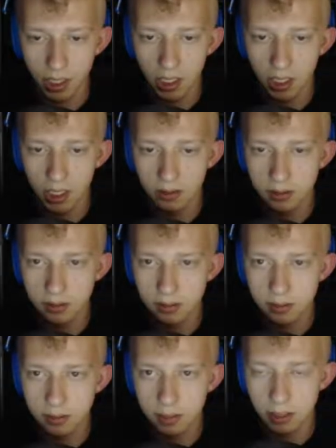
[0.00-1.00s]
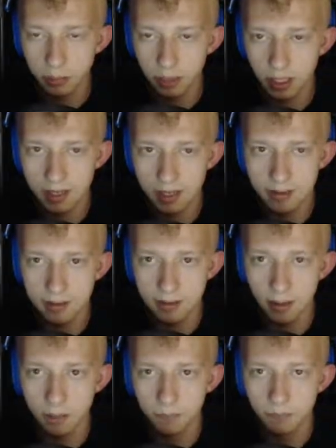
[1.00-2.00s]
I think I'm going to end it
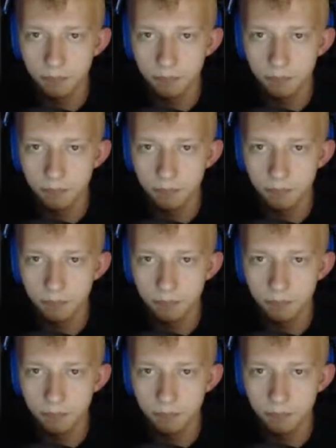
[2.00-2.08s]
there.